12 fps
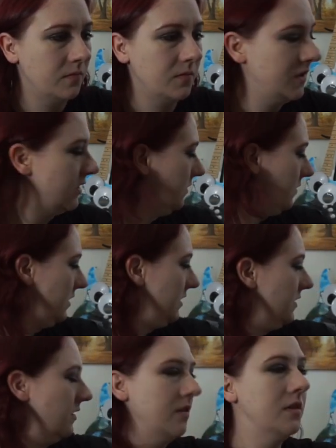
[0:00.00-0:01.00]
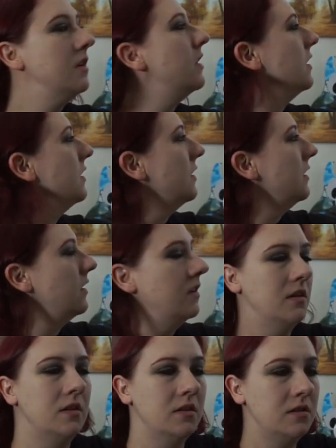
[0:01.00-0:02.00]
So just
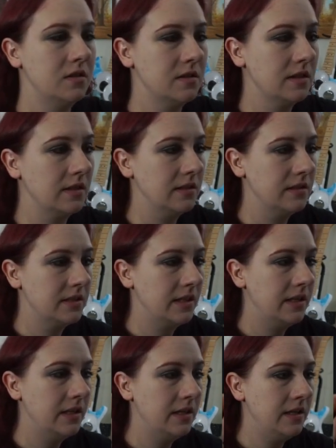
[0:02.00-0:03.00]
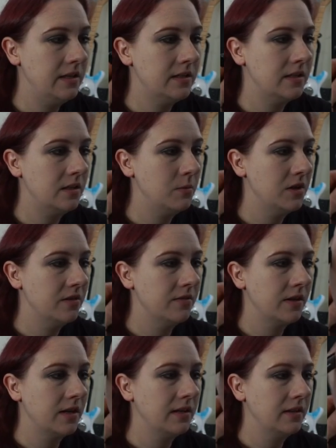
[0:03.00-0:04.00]
a teensy bit of
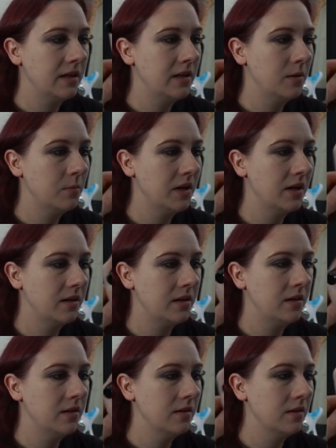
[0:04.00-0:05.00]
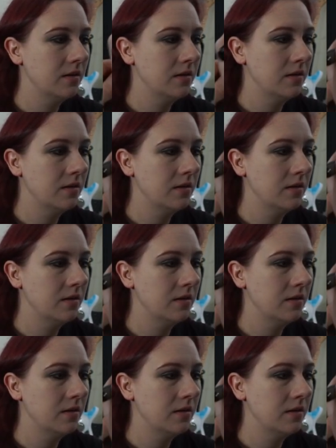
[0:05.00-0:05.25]
highlighting back here.